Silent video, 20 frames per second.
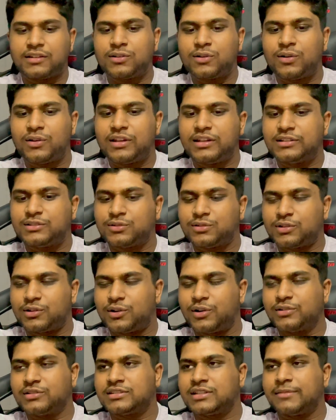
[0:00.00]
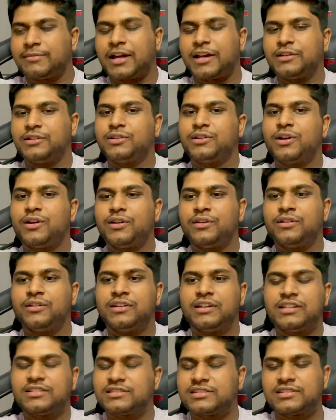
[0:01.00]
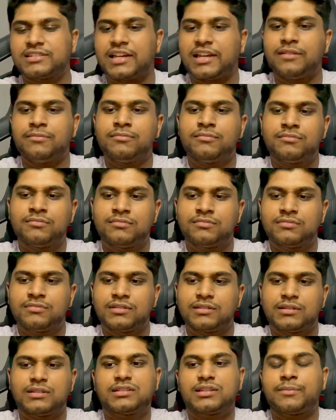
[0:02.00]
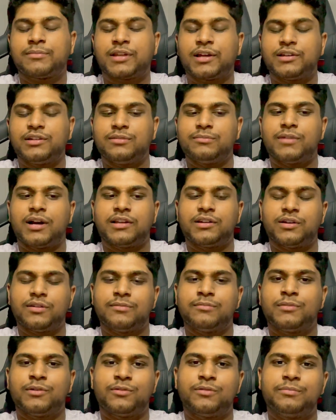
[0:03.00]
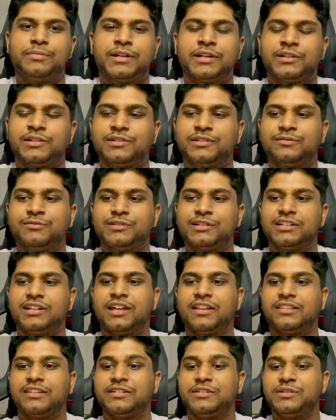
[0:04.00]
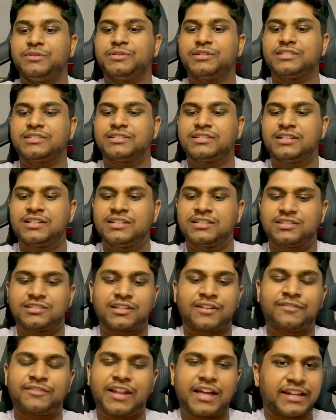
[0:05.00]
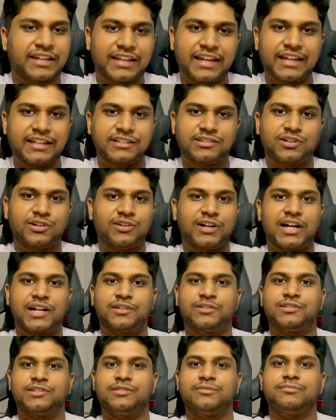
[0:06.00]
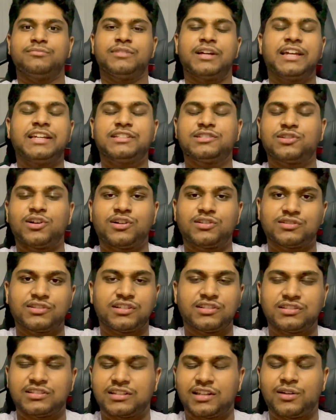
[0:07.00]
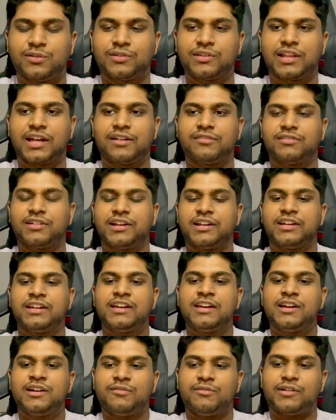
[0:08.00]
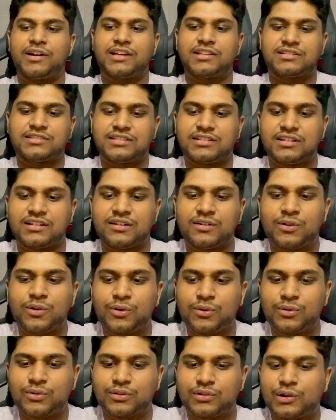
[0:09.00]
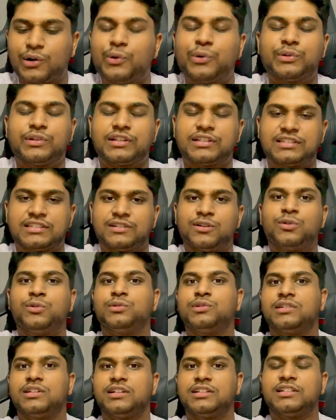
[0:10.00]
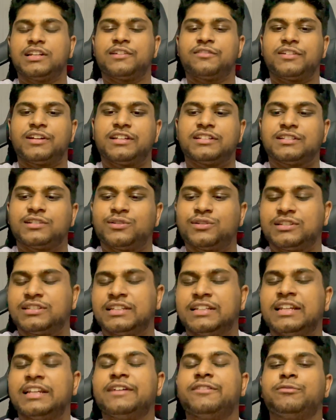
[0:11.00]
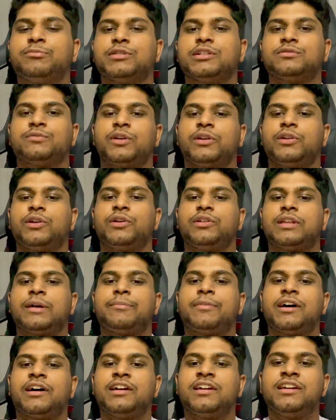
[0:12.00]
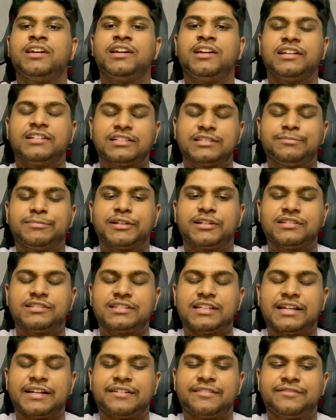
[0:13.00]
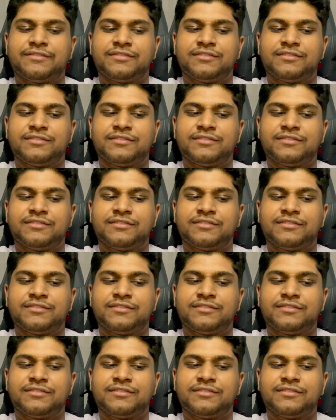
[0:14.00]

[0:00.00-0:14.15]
knowledge or the concept that you know is the same. Sometimes you might know more because you would learn the newest stuff like A-star algorithm, A-star search, stuff like that, right? Whereas the older generation or senior developers won't know that, but it's just because they have